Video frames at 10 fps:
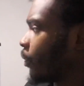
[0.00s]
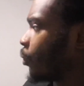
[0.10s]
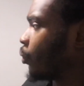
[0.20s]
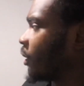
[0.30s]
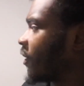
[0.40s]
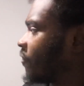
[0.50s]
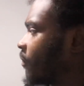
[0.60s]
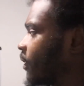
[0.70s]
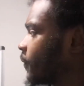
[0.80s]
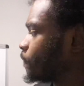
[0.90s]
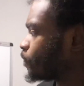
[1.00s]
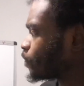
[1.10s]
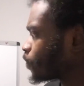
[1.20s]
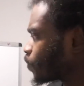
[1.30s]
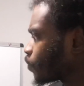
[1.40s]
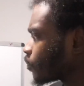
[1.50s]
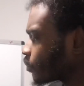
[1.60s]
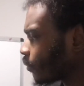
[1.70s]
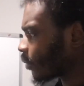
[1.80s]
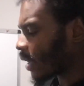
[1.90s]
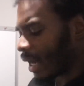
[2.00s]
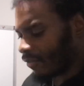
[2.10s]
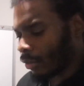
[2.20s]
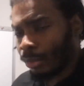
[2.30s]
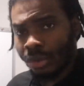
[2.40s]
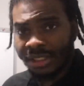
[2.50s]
We as men have the most